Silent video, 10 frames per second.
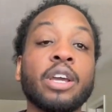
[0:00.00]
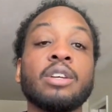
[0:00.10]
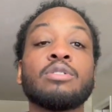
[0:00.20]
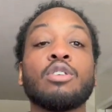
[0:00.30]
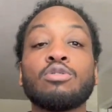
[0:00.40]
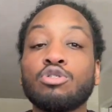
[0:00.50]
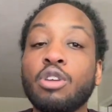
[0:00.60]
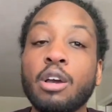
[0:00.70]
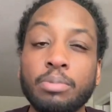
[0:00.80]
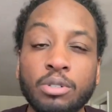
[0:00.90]
As long as you
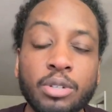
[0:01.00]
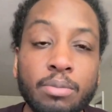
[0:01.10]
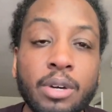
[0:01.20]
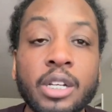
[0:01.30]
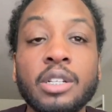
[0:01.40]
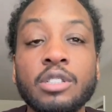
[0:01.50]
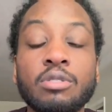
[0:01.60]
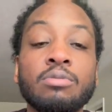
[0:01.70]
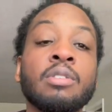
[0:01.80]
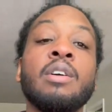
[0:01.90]
helping them get money,
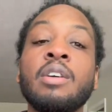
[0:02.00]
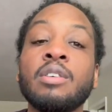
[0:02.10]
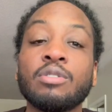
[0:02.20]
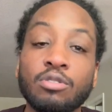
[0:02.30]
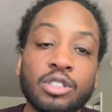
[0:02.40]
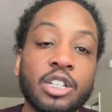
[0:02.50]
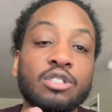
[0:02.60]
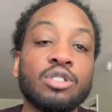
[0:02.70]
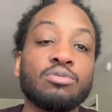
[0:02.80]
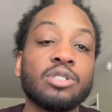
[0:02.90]
you know what I'm saying? You
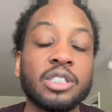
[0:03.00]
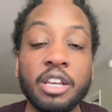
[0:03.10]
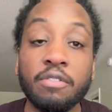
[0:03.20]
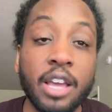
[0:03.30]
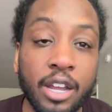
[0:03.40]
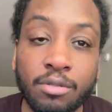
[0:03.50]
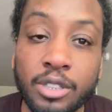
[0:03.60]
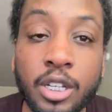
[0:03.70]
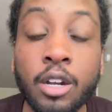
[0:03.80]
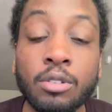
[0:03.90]
should receive that in
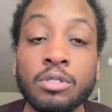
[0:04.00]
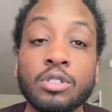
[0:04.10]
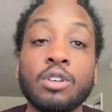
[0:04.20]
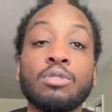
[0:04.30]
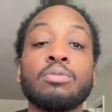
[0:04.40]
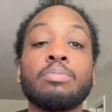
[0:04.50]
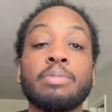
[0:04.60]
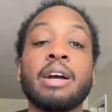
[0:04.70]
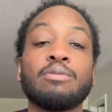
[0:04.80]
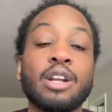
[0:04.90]
return. So,
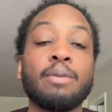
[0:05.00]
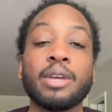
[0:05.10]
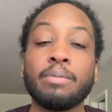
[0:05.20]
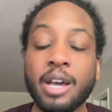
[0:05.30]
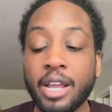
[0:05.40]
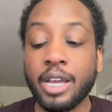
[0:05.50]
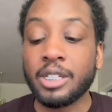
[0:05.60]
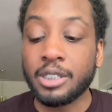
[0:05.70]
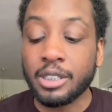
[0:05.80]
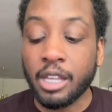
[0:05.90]
but what I mean by that
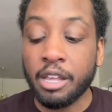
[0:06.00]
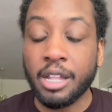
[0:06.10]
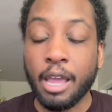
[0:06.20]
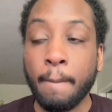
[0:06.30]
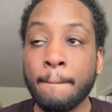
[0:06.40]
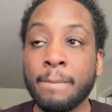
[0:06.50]
is, say, like,